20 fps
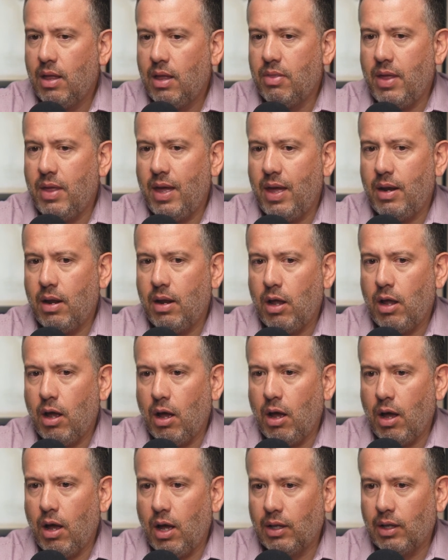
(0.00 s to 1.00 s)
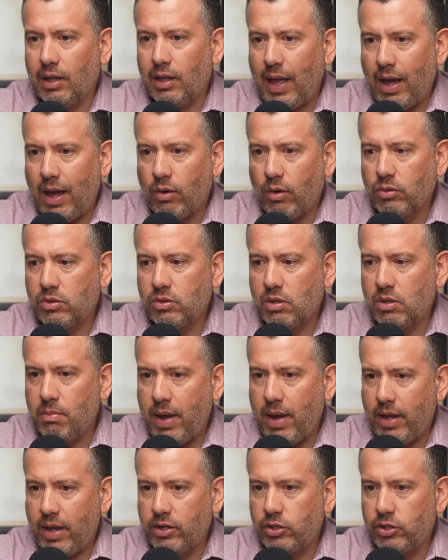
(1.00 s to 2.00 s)
that allows the
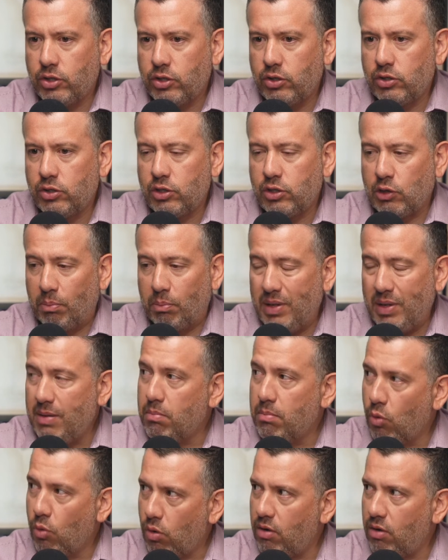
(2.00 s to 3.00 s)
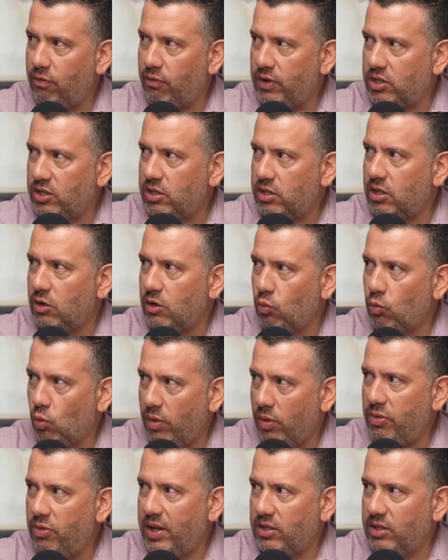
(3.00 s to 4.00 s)
managers to be more efficient in
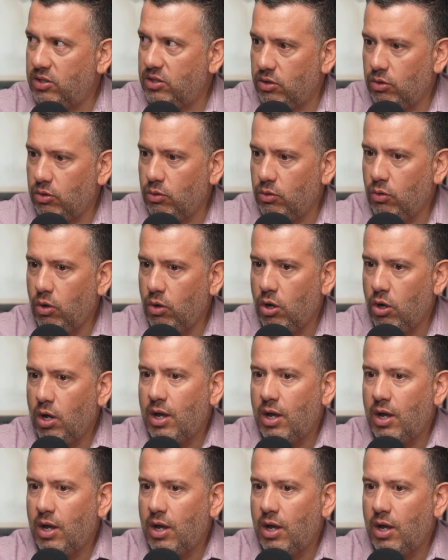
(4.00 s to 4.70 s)
what they do,